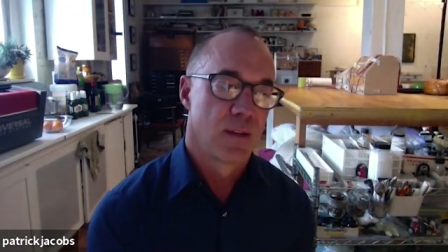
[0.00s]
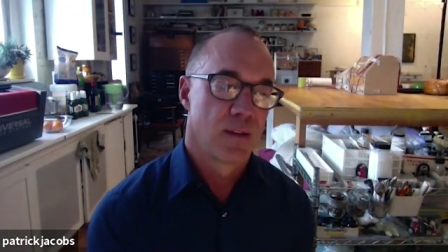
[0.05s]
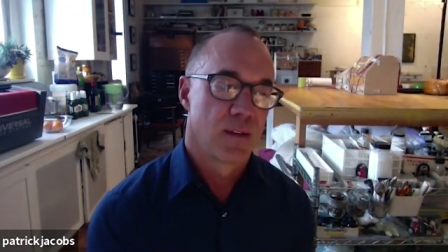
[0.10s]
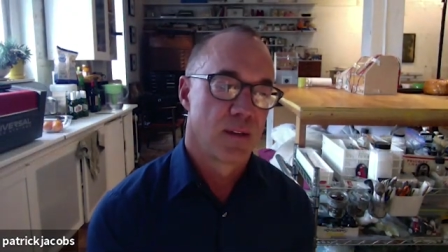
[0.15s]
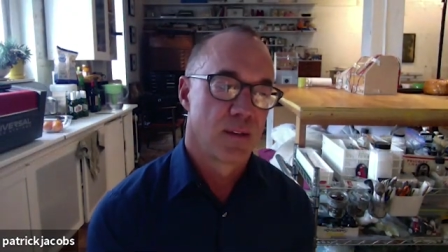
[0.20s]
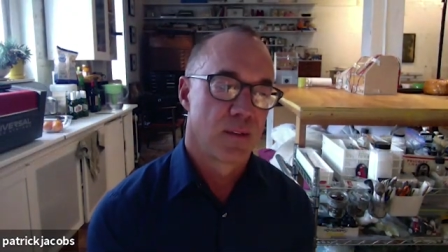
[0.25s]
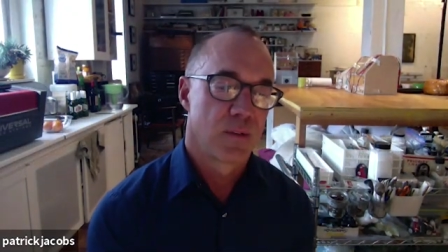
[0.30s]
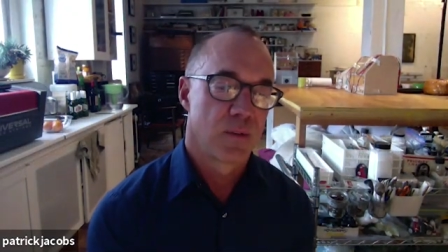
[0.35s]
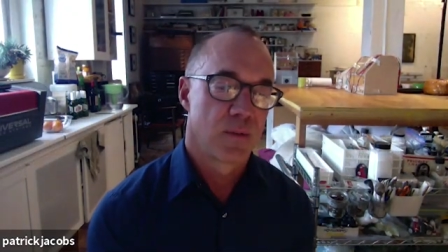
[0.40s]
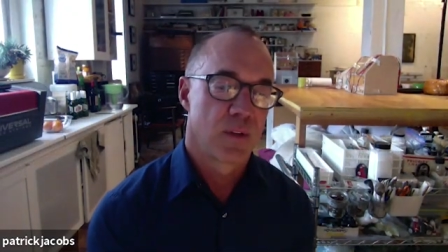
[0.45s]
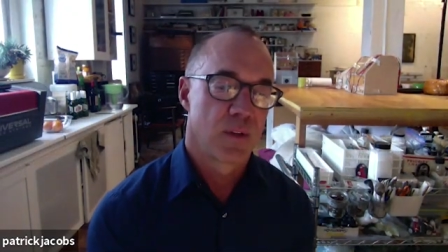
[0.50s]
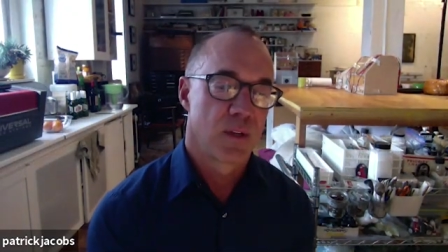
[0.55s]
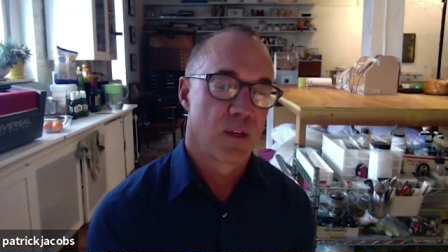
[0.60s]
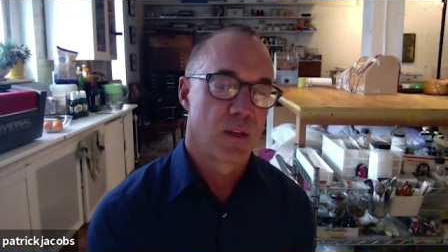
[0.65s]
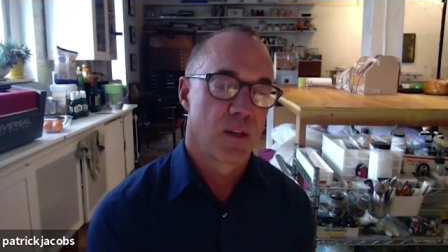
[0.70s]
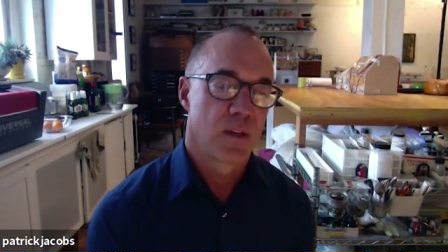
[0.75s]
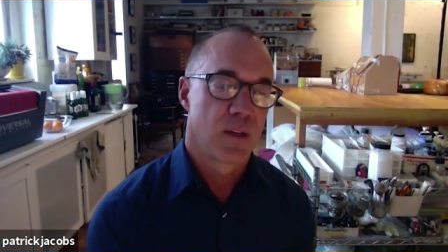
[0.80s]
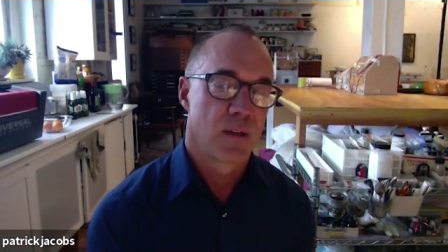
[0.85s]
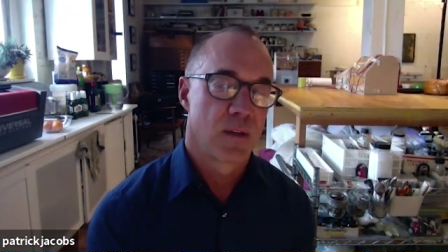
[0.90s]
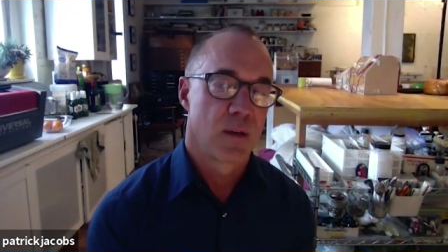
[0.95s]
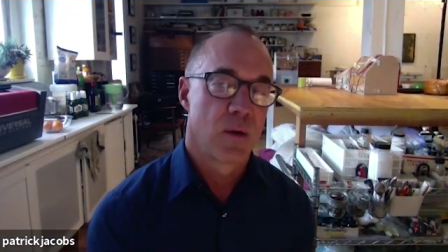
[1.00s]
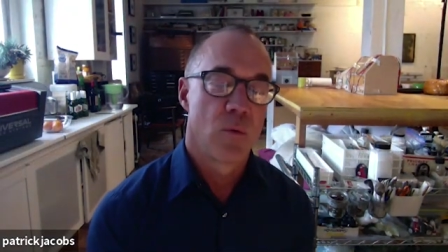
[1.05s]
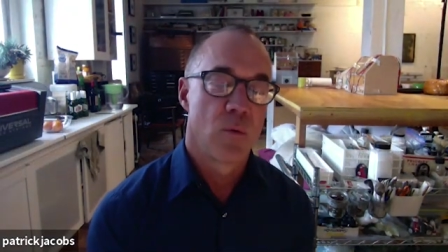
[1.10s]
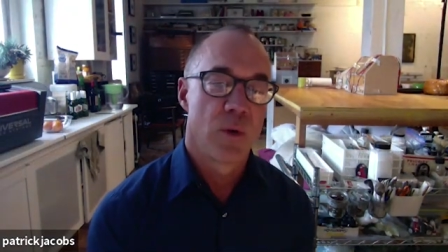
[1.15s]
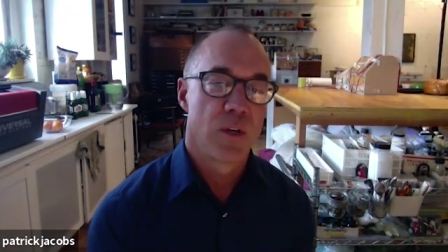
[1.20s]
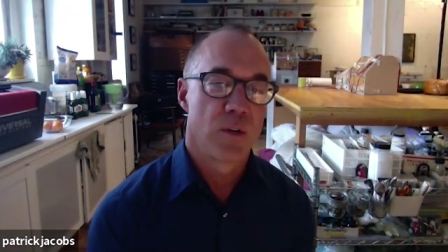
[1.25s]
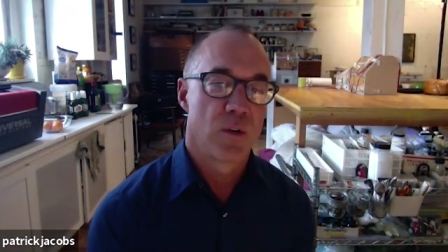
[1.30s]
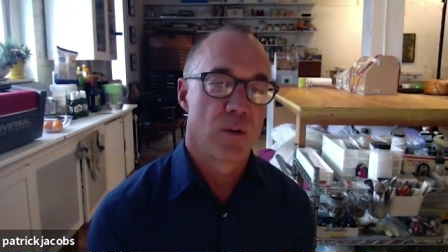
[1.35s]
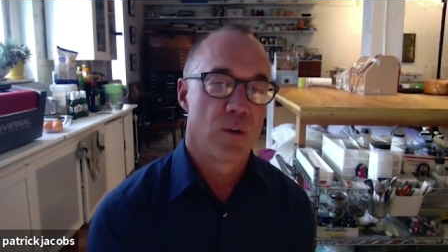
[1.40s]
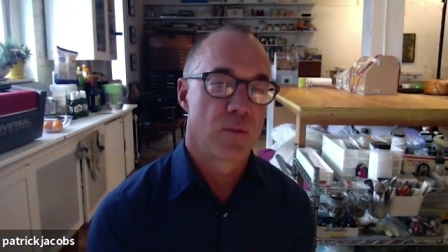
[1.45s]
uh, sort of a, a,
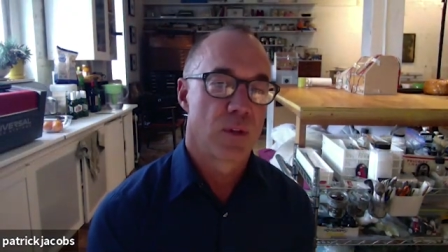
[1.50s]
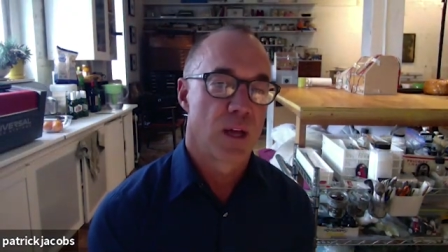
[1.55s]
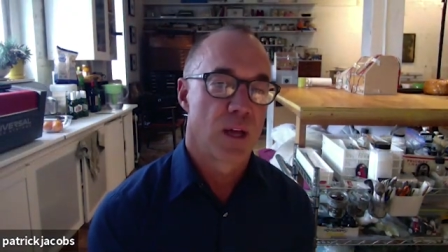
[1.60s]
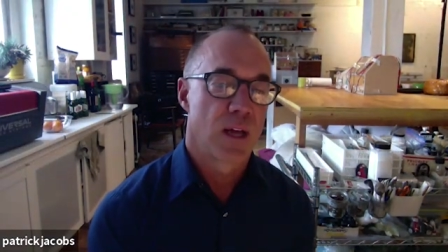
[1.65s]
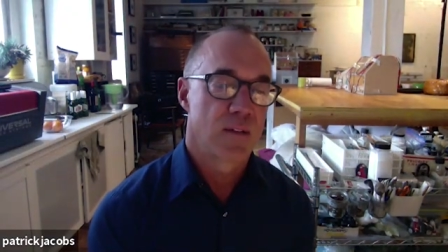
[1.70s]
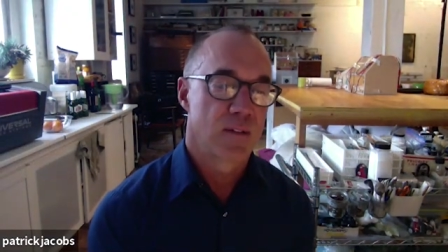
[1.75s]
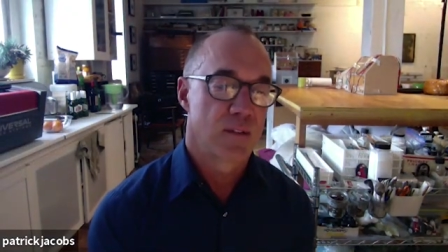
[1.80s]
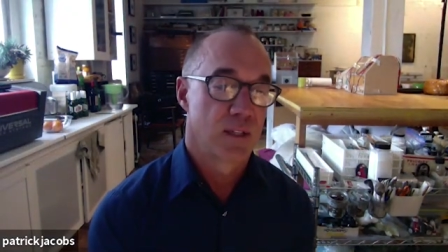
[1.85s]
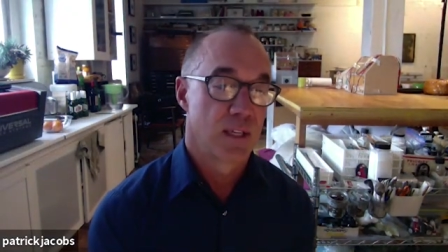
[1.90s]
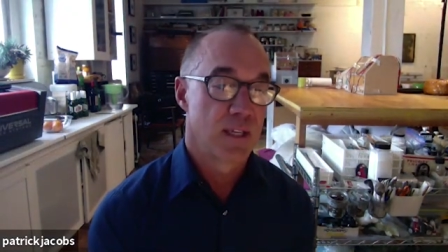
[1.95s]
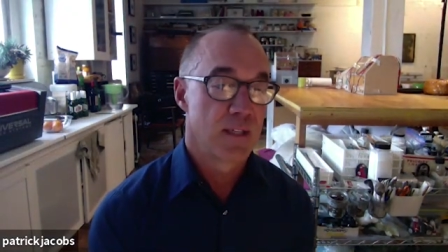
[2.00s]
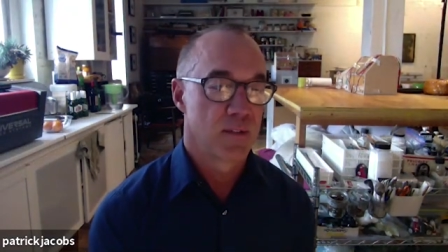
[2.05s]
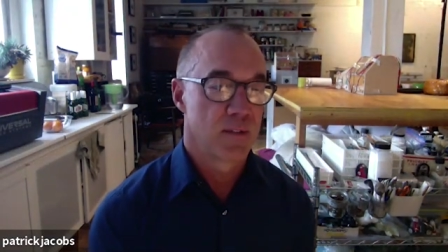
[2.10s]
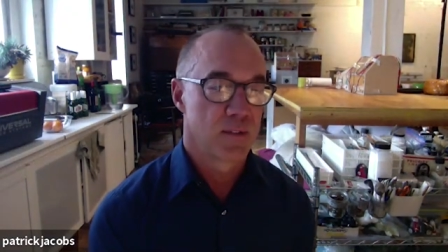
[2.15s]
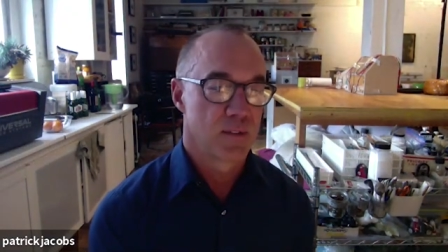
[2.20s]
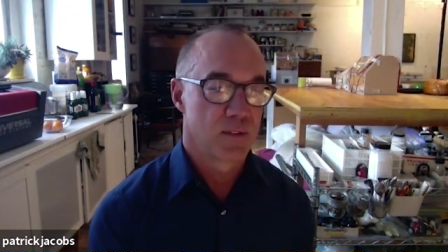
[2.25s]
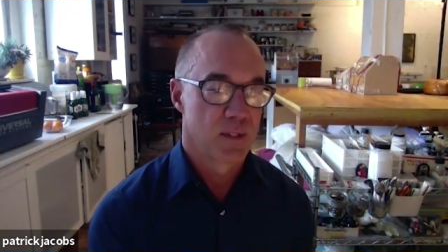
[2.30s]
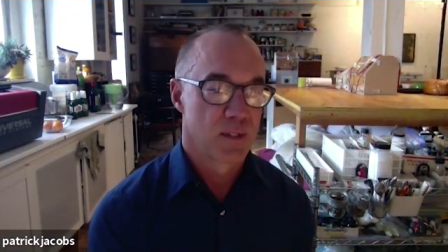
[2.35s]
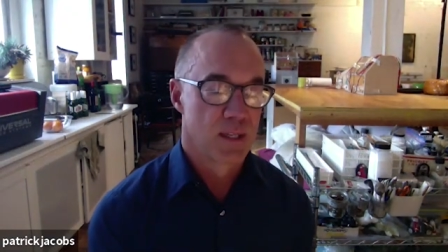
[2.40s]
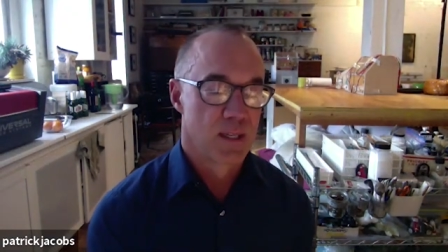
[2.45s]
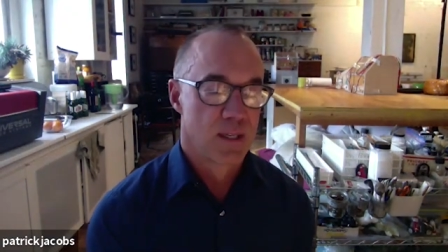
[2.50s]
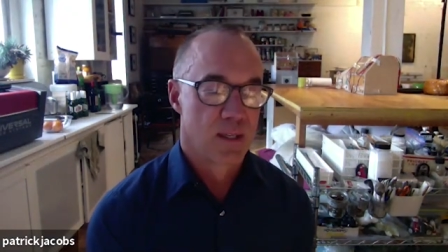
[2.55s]
window of glass lenses.